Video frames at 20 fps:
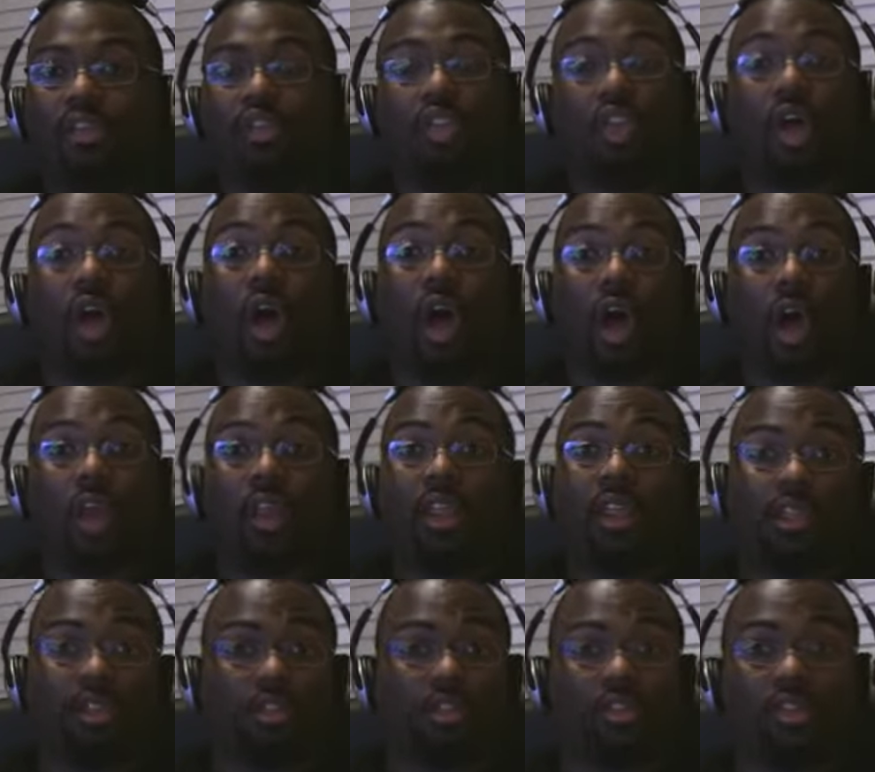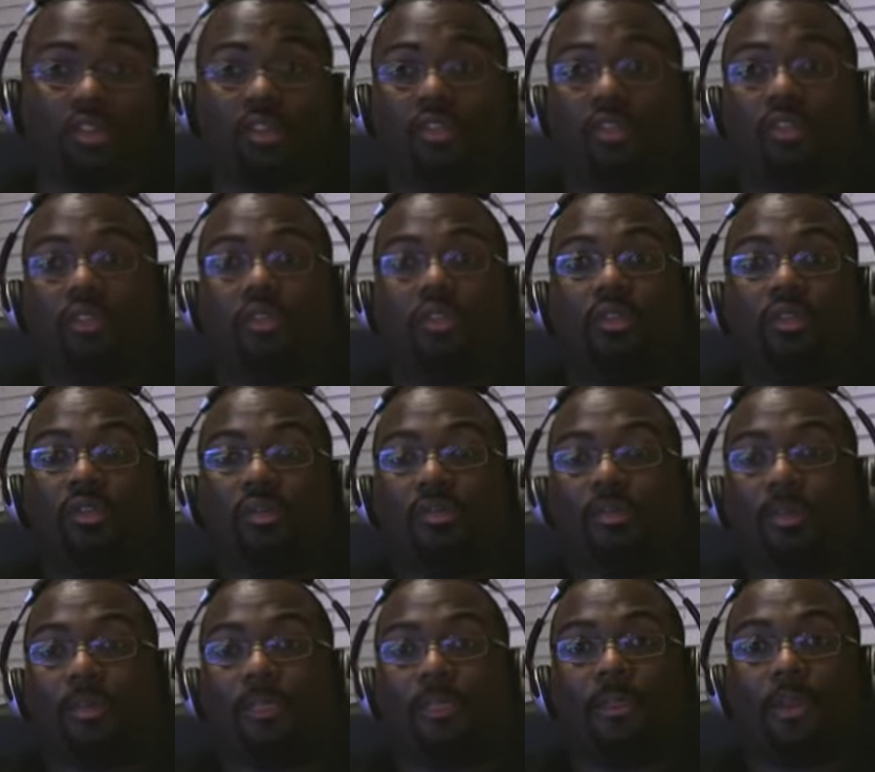to the audience,
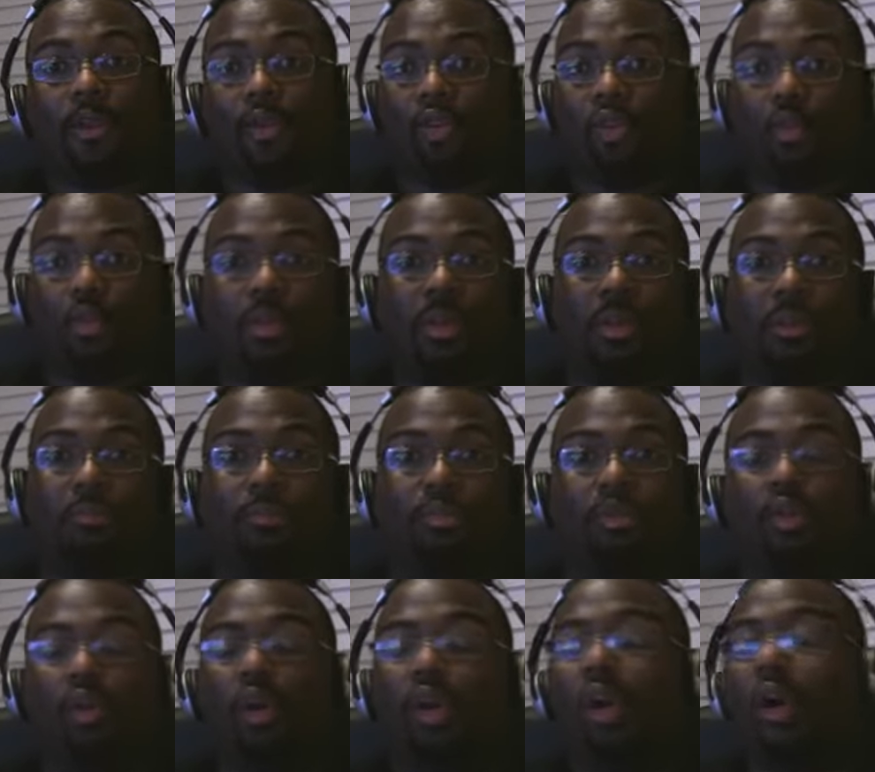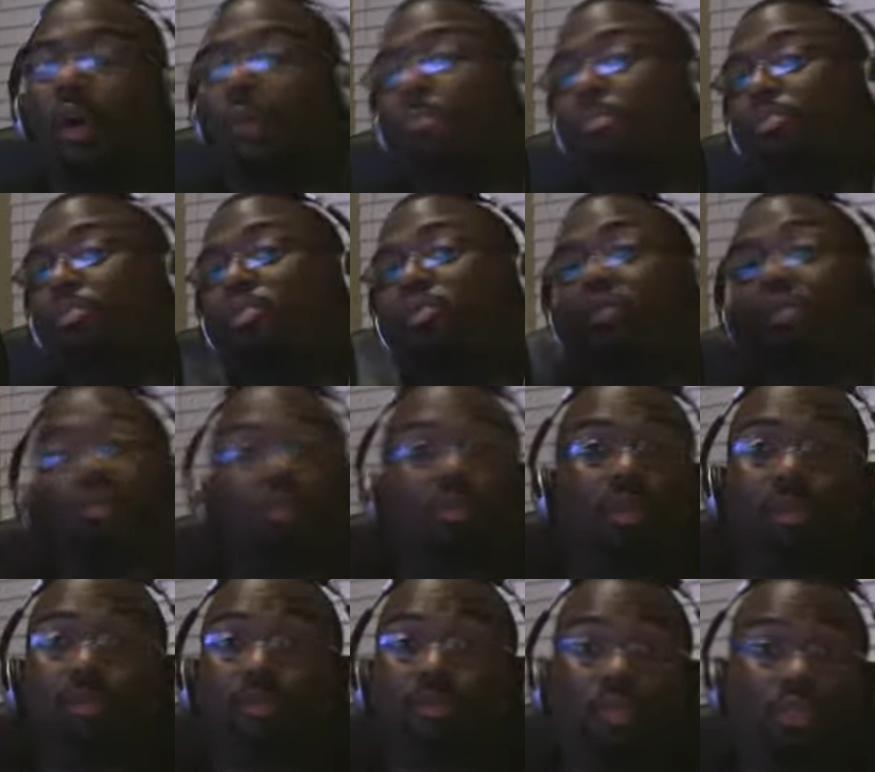you know, nobody boo. Oh, boo!
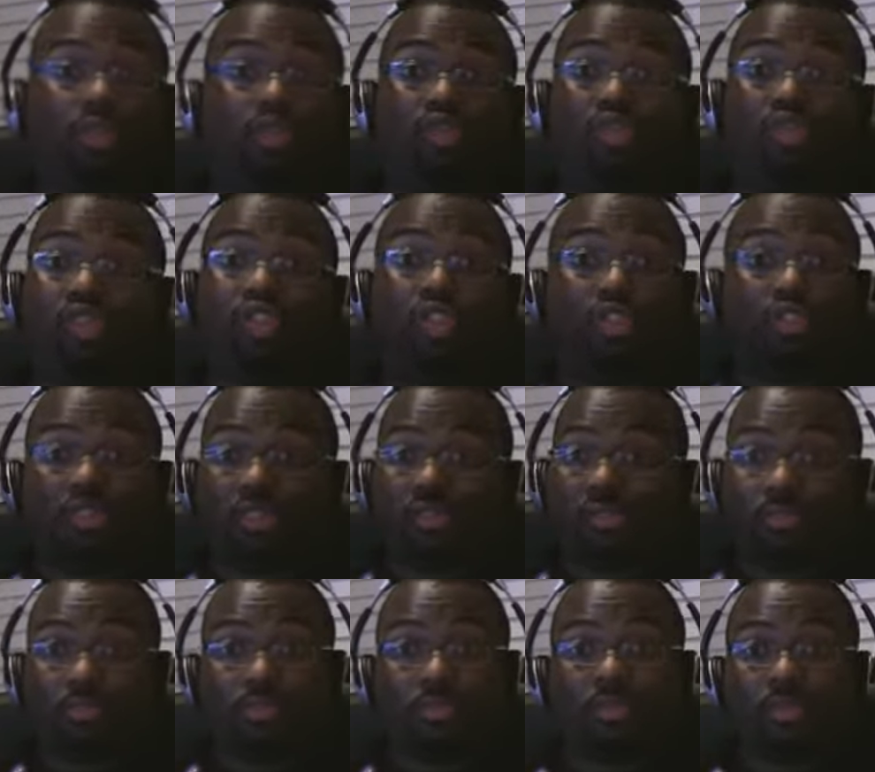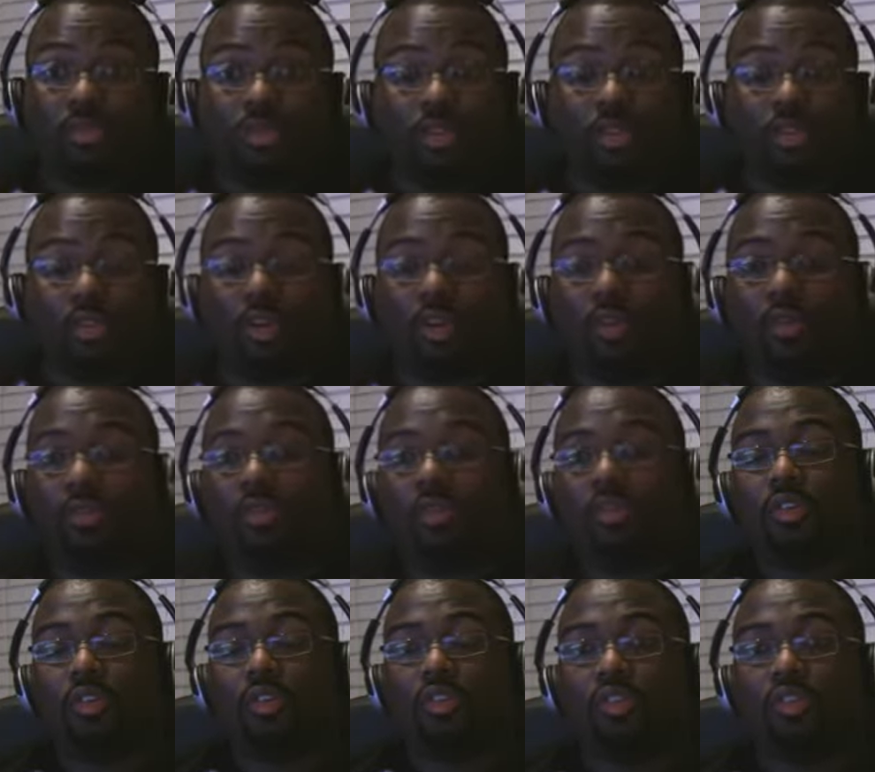It's just, you know.